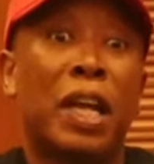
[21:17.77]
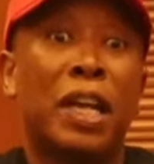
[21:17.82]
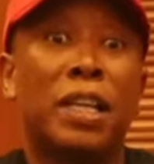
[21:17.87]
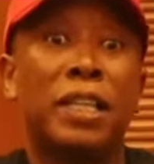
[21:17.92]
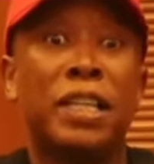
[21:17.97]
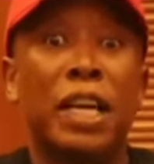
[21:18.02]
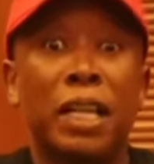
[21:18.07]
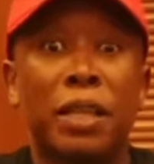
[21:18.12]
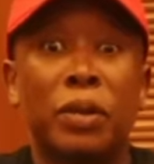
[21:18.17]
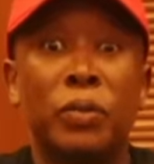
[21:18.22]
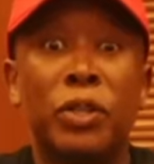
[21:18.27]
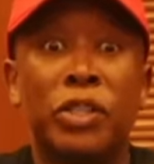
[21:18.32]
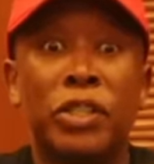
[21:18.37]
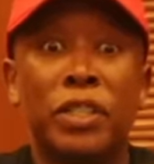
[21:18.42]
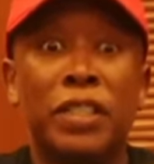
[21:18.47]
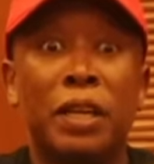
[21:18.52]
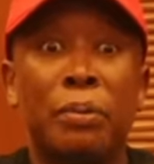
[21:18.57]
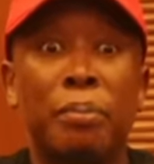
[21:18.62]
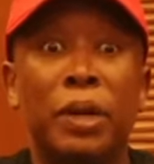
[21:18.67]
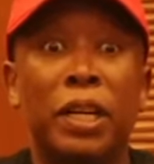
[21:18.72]
that death which
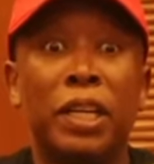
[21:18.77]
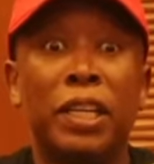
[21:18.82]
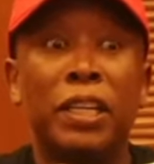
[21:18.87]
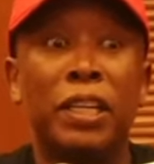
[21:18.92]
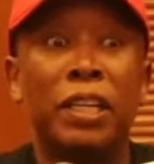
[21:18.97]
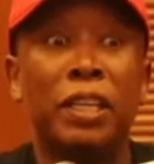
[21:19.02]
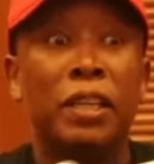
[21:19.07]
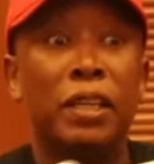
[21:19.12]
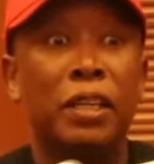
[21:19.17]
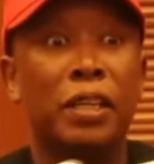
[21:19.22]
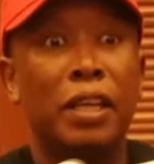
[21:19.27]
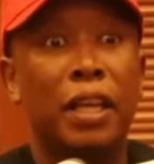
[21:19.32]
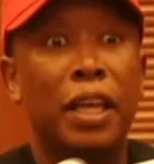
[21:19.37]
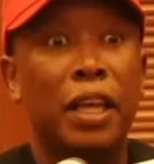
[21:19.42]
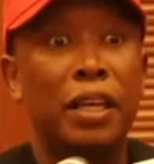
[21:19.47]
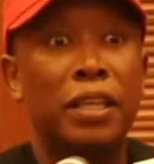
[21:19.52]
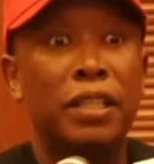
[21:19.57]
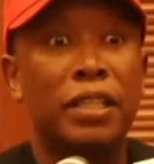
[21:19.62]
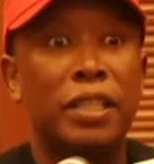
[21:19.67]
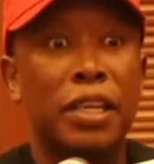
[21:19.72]
is happening
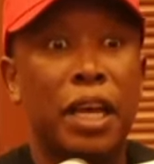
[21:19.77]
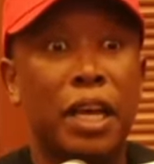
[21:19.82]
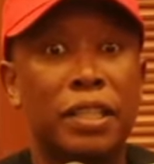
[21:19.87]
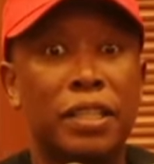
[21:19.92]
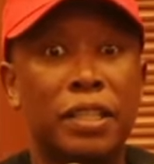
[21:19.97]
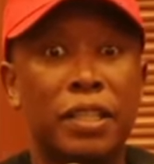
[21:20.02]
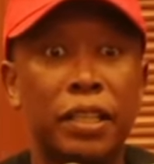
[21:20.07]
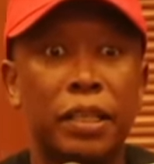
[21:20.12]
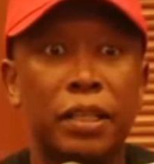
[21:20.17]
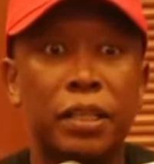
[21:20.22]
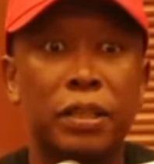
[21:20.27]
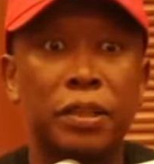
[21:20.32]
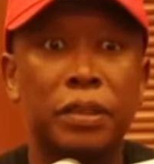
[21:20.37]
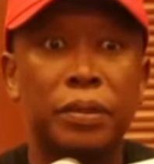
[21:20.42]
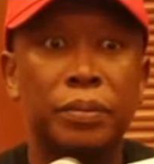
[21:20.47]
in DRC,